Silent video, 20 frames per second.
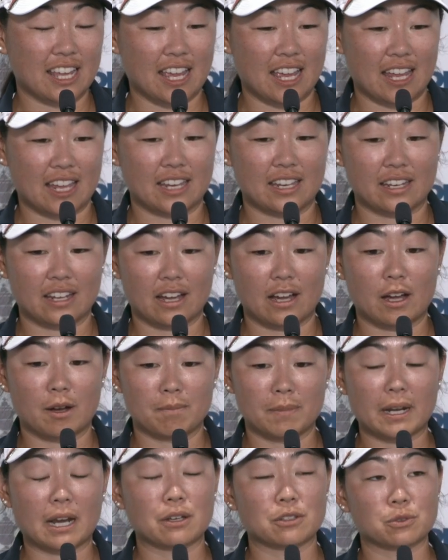
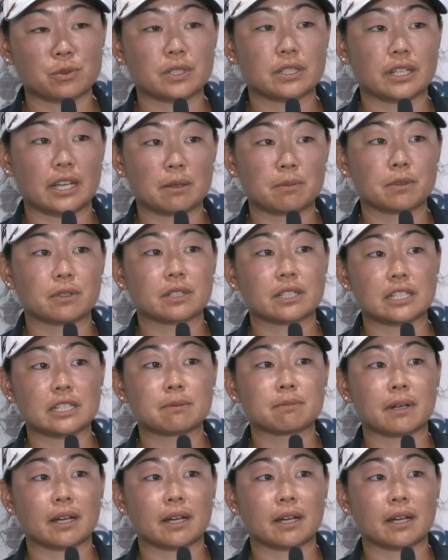but I was really able to keep